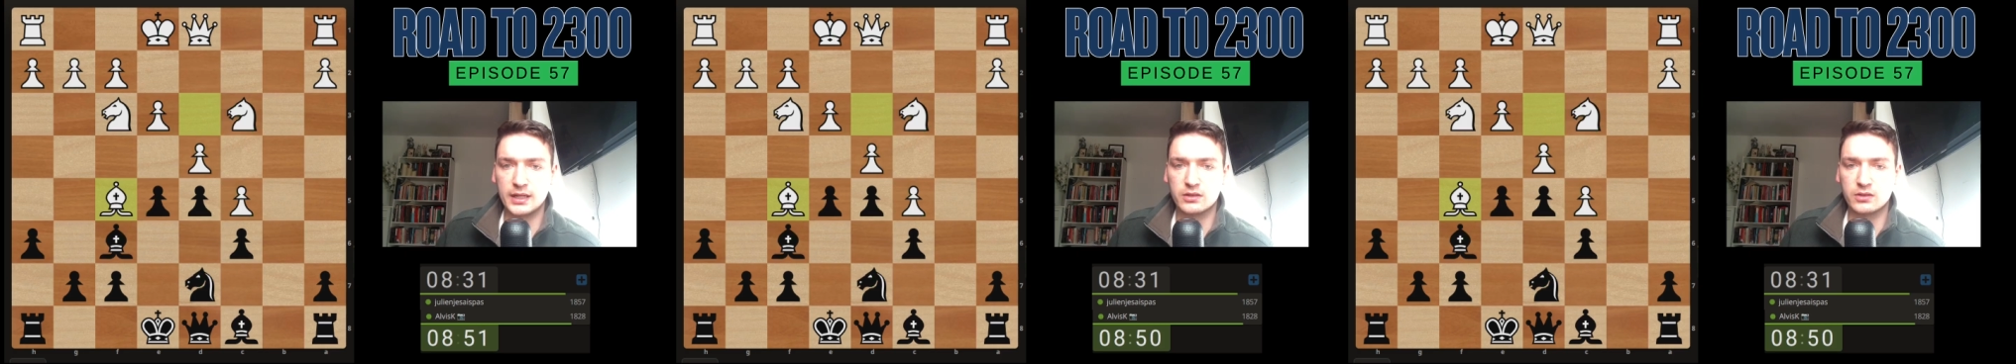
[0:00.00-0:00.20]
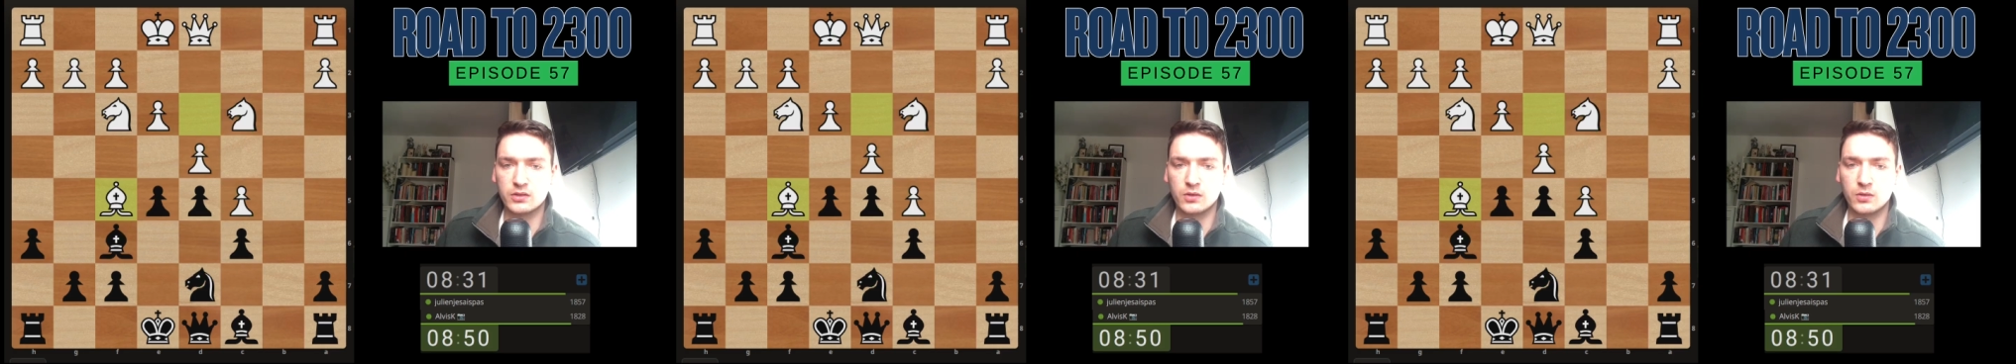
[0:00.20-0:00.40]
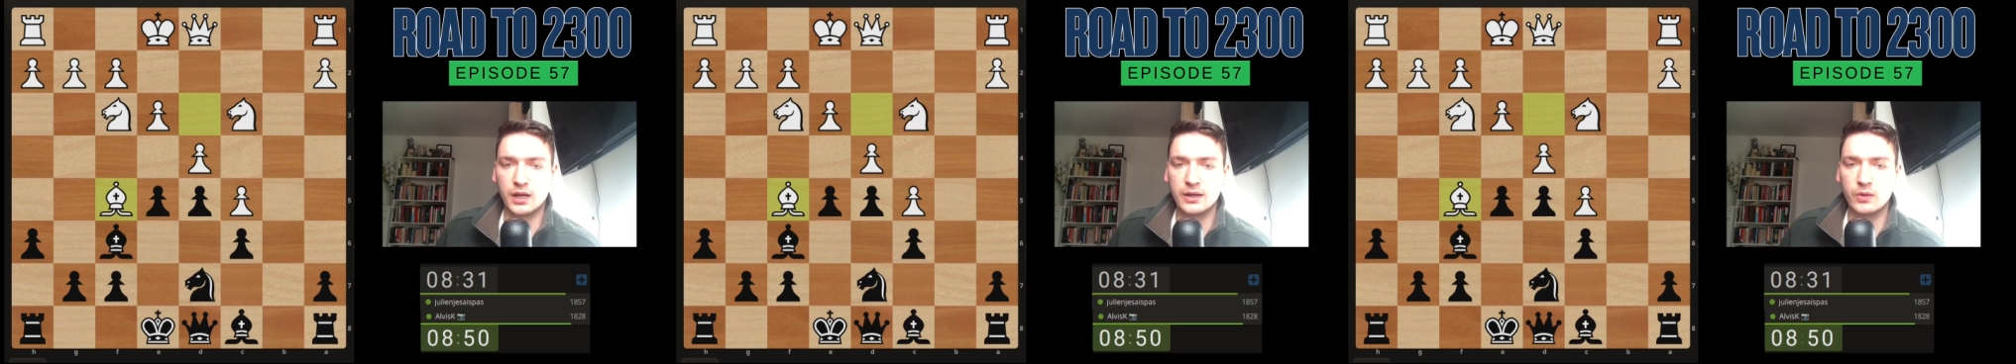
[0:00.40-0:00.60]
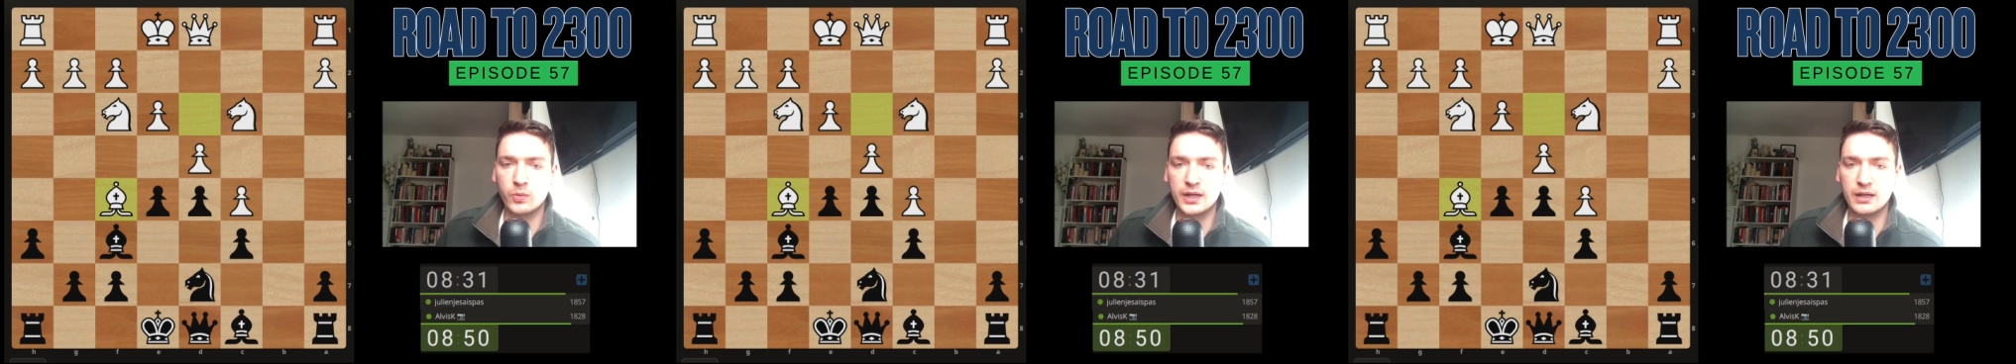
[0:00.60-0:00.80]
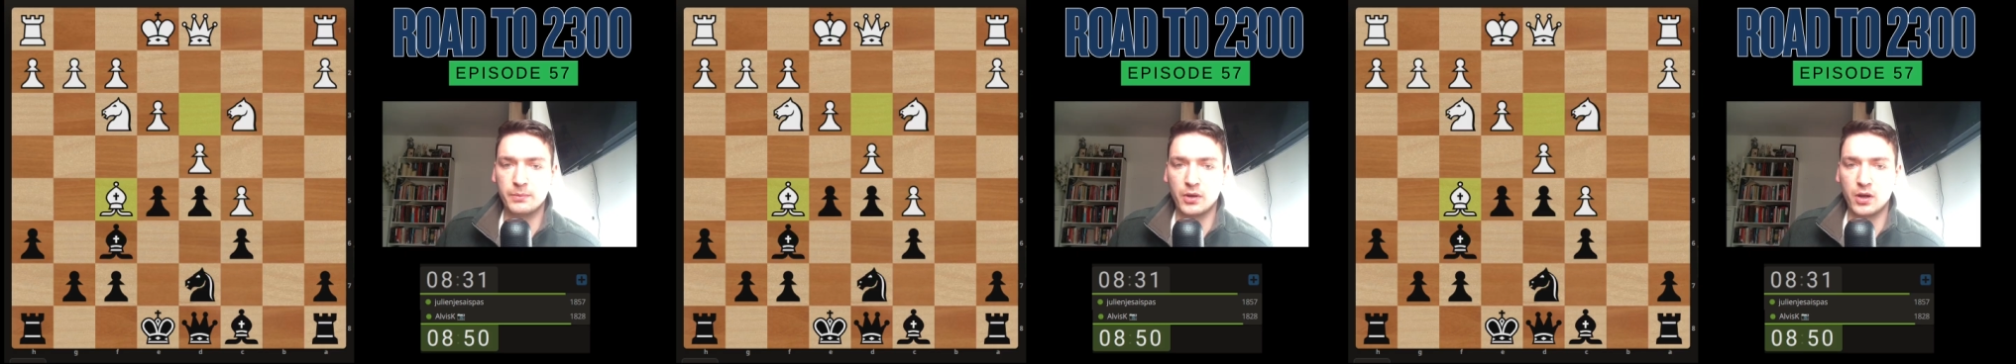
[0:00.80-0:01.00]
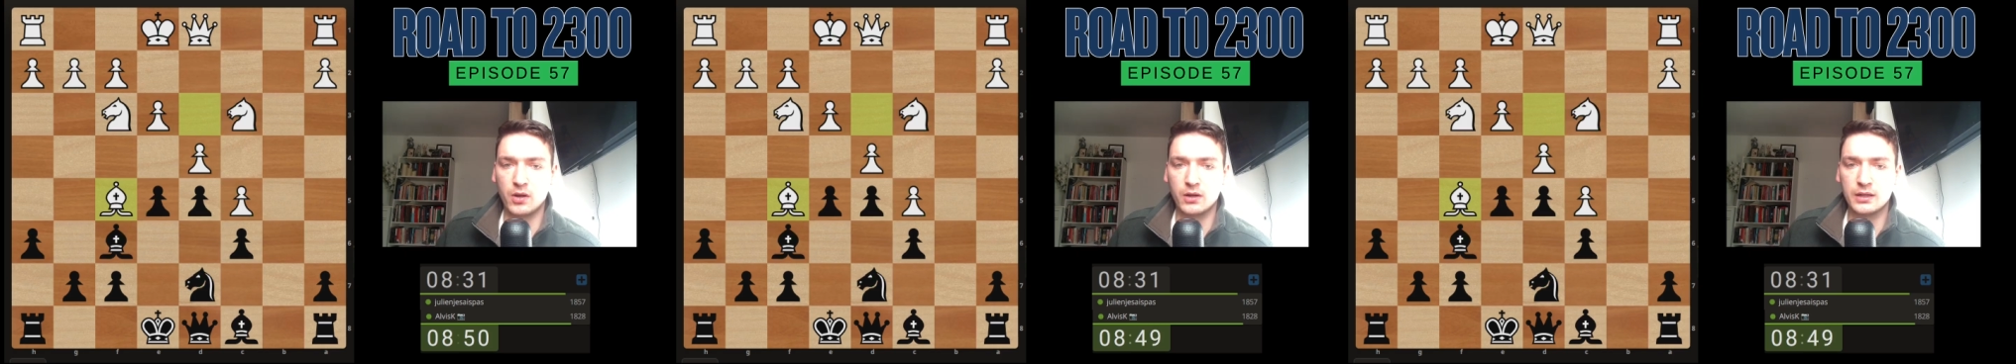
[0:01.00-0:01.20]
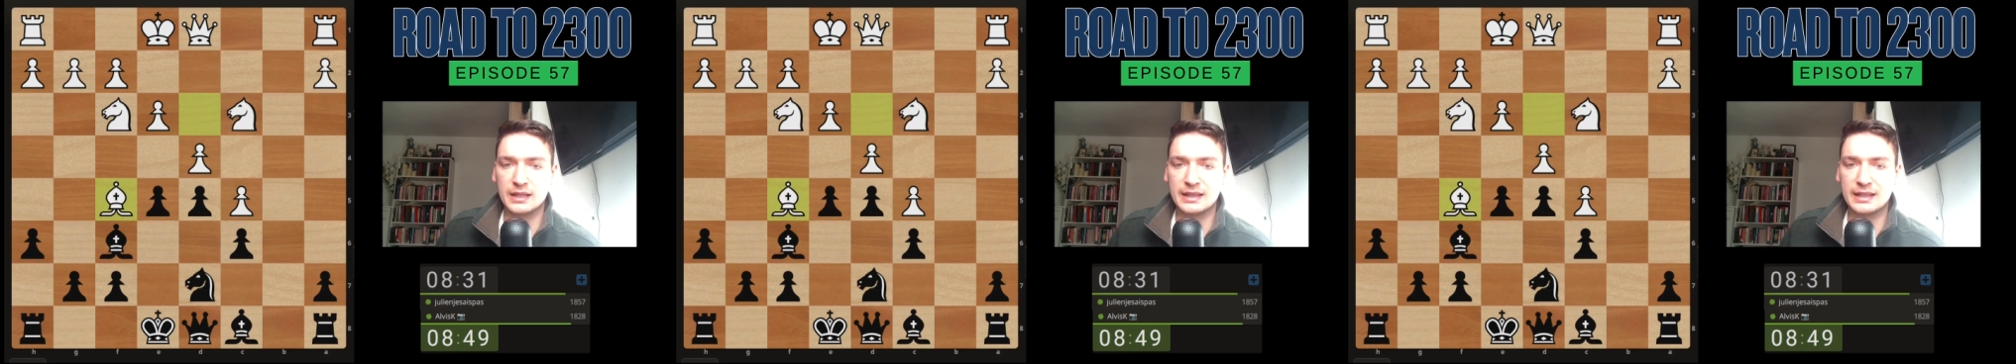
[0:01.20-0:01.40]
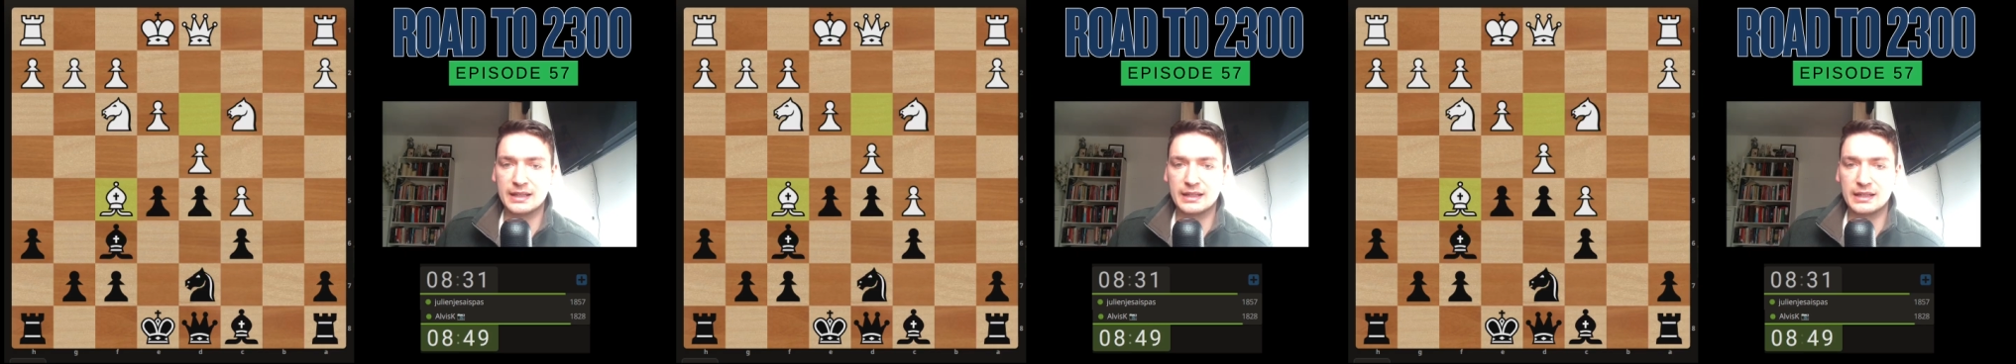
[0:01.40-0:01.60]
So I win a pawn, I
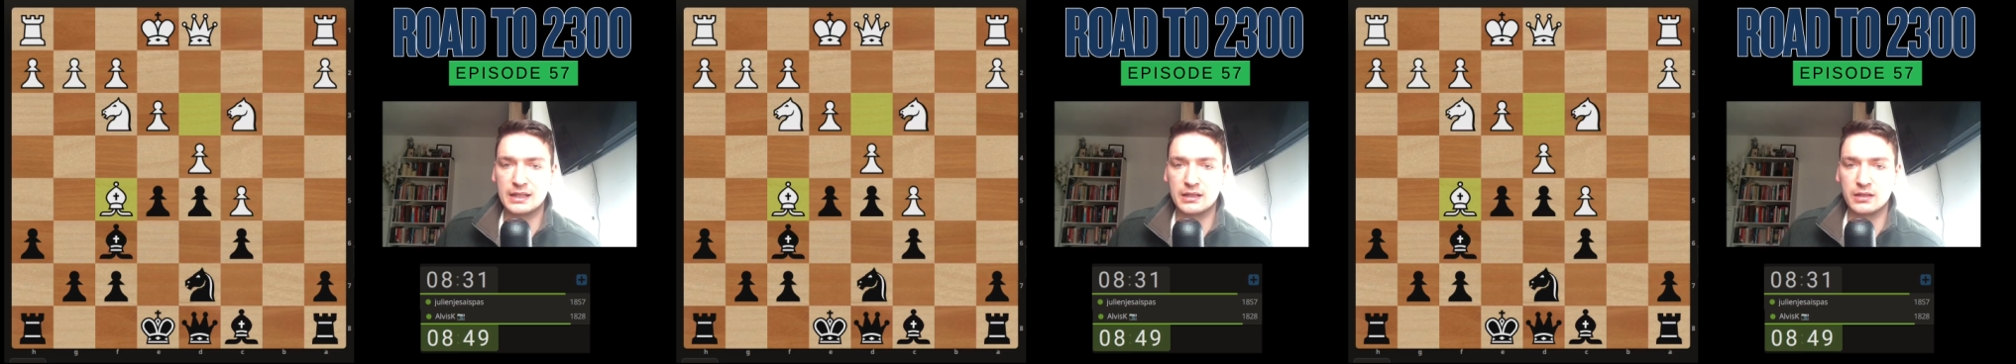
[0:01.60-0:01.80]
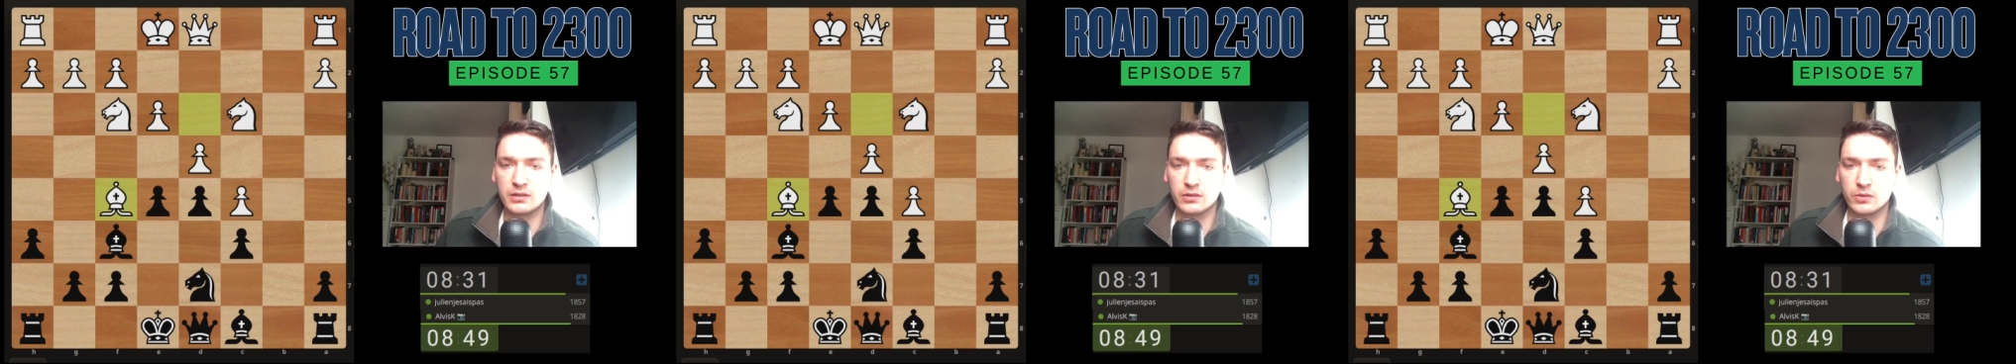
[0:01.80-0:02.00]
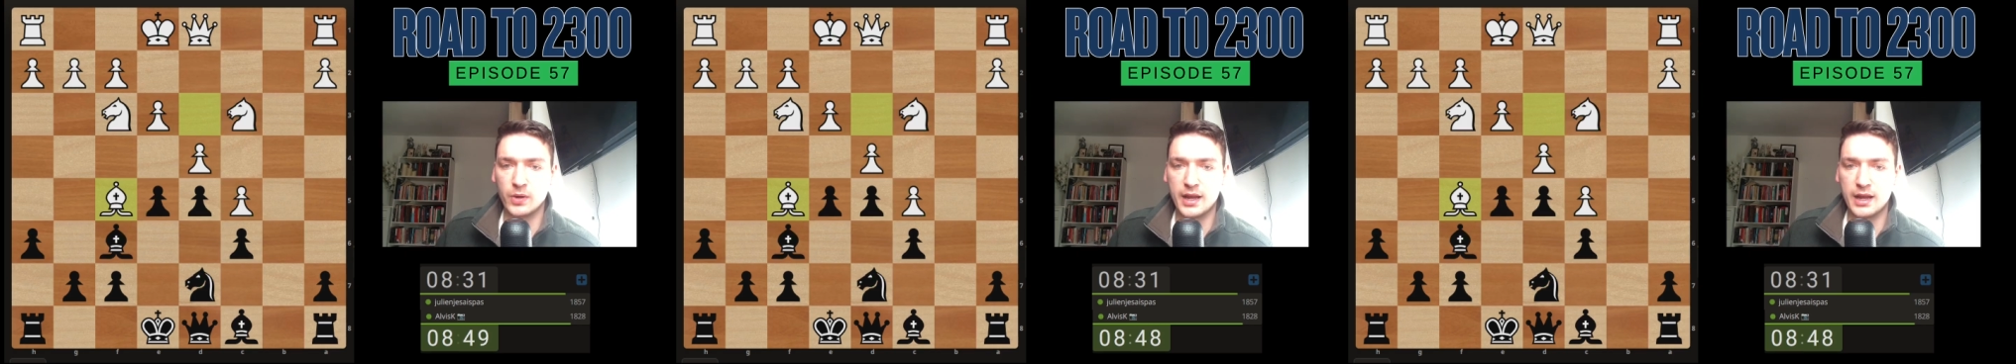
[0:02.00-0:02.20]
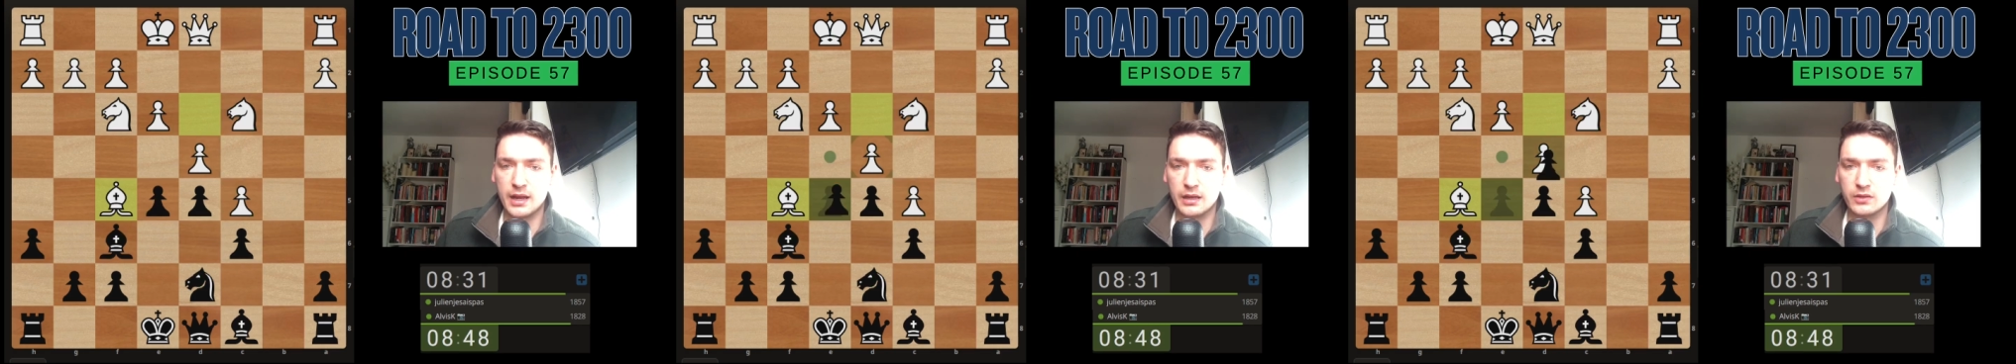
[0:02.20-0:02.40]
think, either way.